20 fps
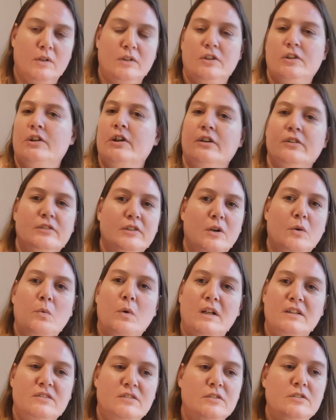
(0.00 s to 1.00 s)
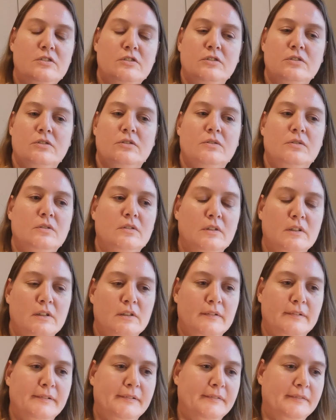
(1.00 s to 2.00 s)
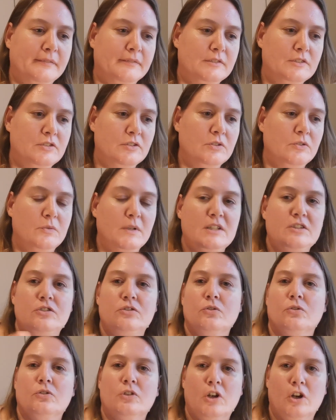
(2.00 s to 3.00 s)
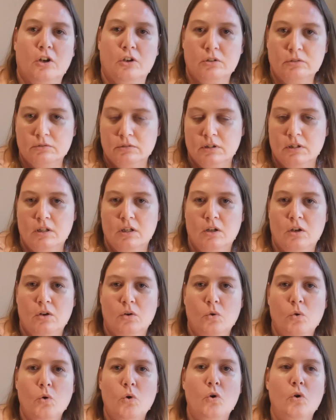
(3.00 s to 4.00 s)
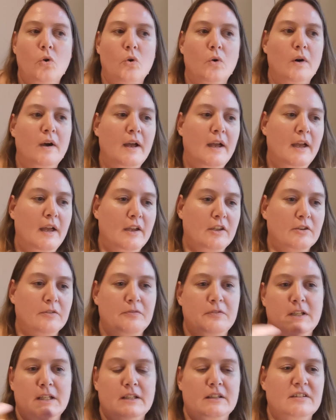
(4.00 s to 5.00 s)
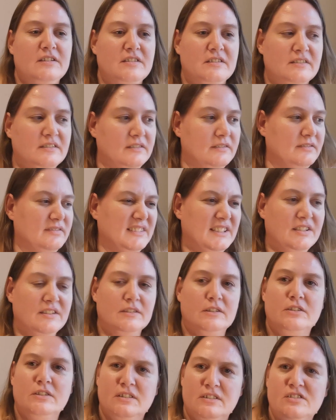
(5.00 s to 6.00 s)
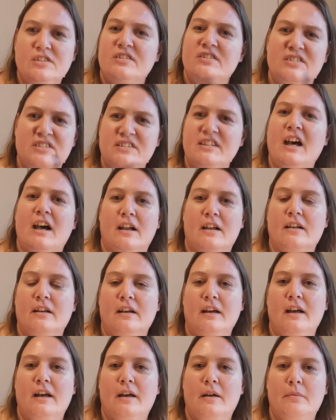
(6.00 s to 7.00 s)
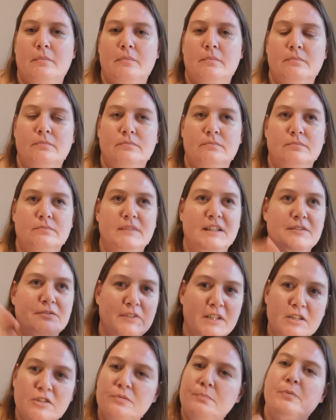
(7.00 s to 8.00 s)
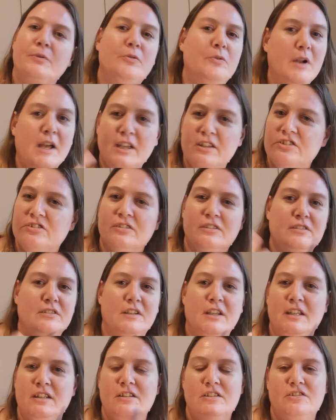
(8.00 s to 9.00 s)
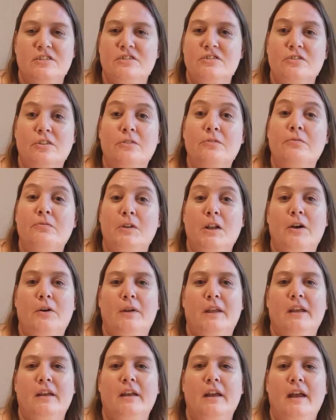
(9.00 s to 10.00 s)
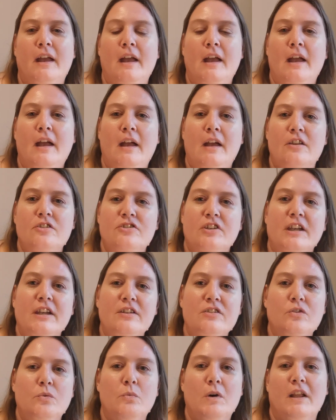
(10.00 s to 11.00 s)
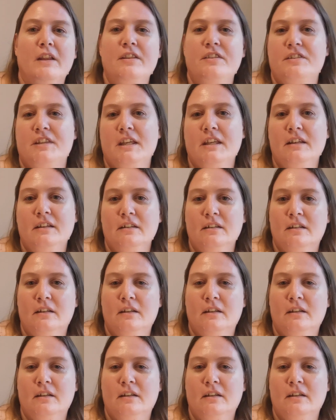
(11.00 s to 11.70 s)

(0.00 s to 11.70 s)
you don't know what to do to reach your goal, or you're feeling just stuck, the inspiration, the energy is not flowing, change one thing,